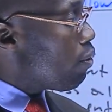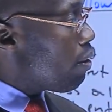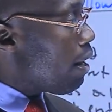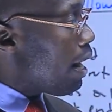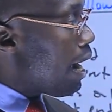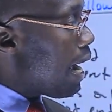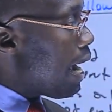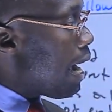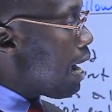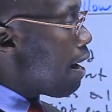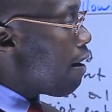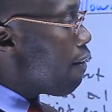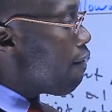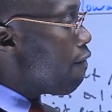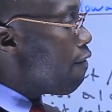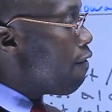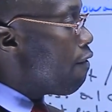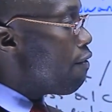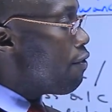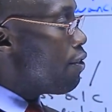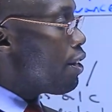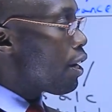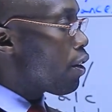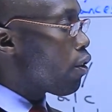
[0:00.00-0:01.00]
you have
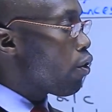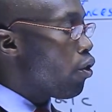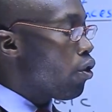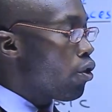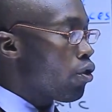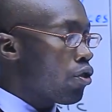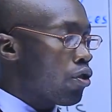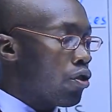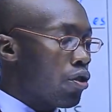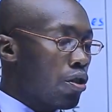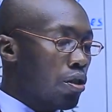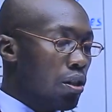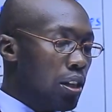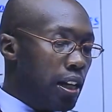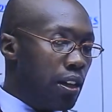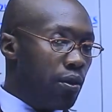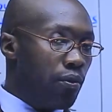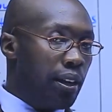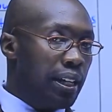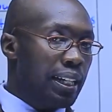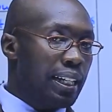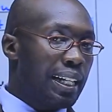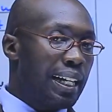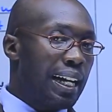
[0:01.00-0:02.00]
the costs that
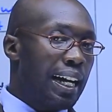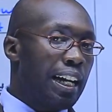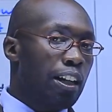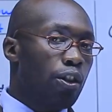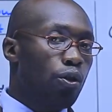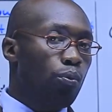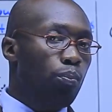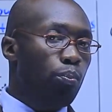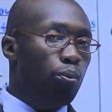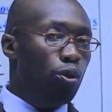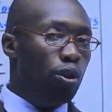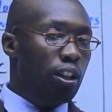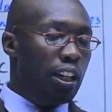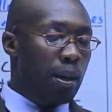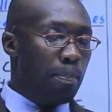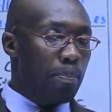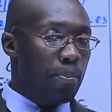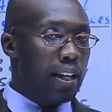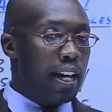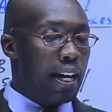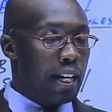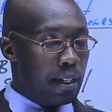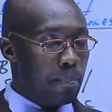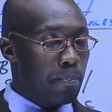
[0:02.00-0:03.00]
were incurred to put up
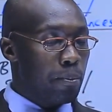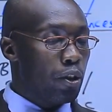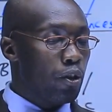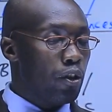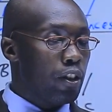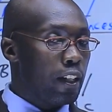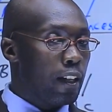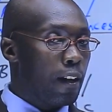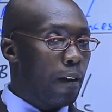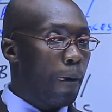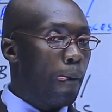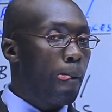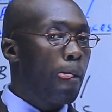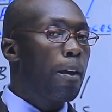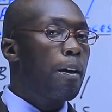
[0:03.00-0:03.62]
that building,